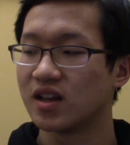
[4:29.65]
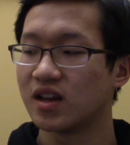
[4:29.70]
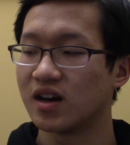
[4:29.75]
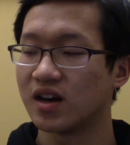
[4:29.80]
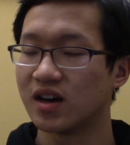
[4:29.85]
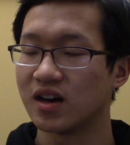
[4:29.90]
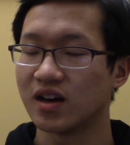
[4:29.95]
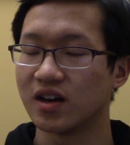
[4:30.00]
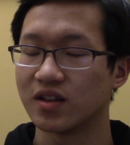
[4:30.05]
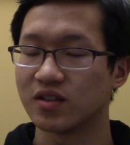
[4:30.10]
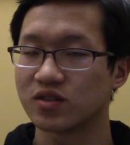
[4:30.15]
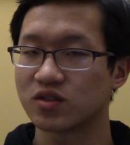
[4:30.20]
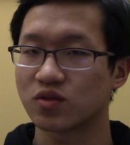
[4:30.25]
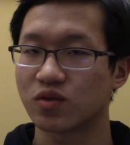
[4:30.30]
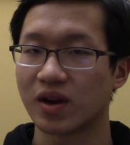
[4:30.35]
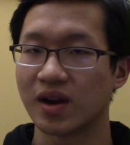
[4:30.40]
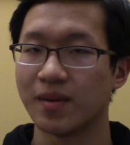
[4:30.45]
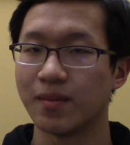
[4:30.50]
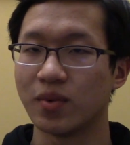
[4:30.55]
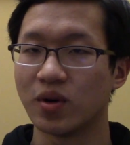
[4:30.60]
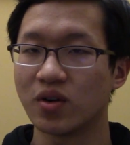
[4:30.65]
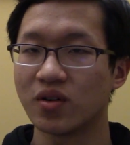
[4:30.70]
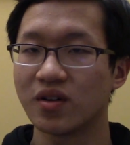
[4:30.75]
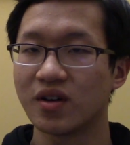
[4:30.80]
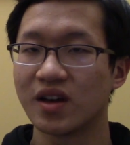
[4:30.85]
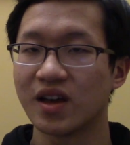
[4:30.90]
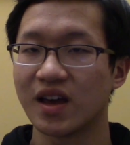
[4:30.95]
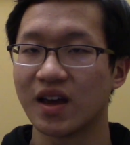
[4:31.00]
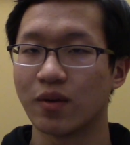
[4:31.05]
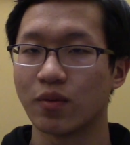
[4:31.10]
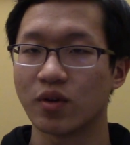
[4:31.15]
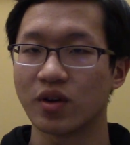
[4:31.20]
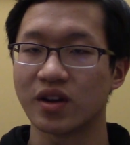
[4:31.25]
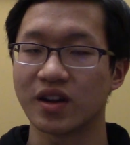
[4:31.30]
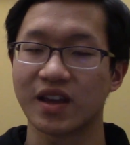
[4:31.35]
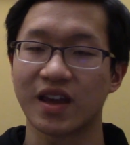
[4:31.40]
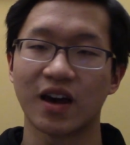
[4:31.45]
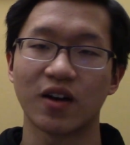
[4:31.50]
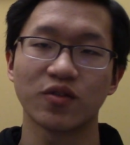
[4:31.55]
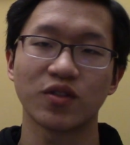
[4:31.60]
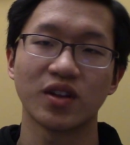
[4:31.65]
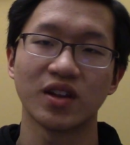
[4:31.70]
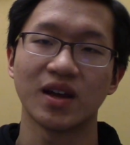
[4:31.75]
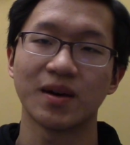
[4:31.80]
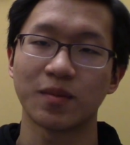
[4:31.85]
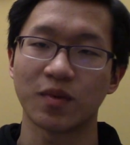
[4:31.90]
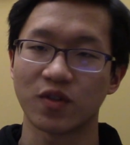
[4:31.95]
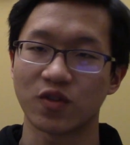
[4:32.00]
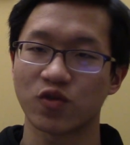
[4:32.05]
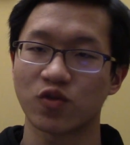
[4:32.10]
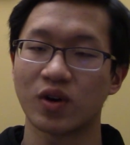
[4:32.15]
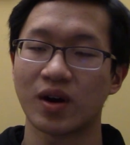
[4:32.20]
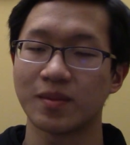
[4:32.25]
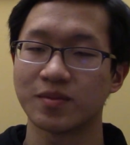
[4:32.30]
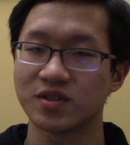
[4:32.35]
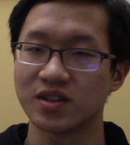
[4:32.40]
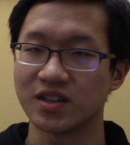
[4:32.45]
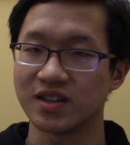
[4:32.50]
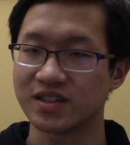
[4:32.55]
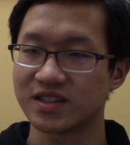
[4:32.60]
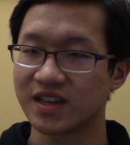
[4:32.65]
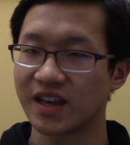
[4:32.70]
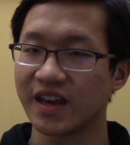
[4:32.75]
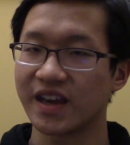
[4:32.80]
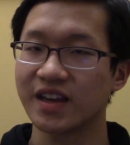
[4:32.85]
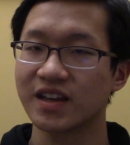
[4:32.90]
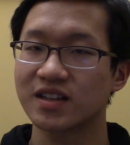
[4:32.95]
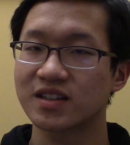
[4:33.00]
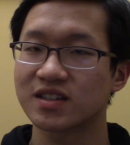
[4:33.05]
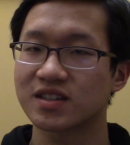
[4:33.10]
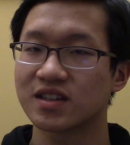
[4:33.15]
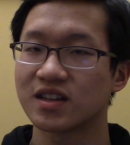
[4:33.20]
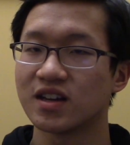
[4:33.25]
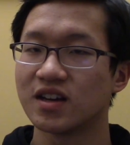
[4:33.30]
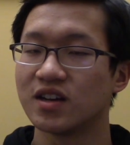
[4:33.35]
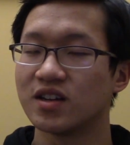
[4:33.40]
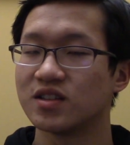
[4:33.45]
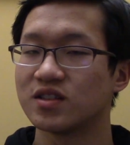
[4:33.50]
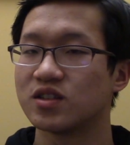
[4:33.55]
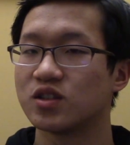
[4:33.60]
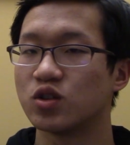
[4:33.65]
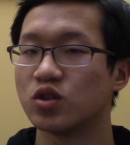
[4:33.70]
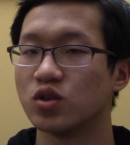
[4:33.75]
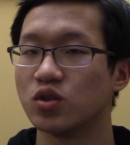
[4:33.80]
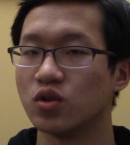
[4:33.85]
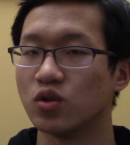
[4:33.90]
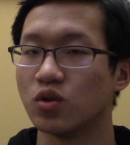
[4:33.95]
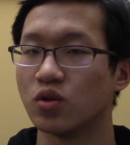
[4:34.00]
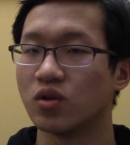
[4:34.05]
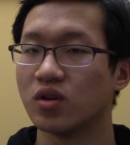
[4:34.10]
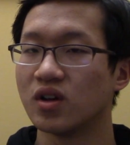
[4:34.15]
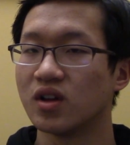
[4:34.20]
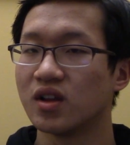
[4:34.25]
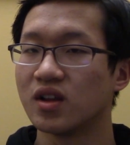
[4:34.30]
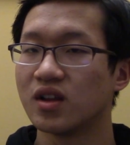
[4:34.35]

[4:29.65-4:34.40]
a scramble, and we're going to count the number of swaps it takes to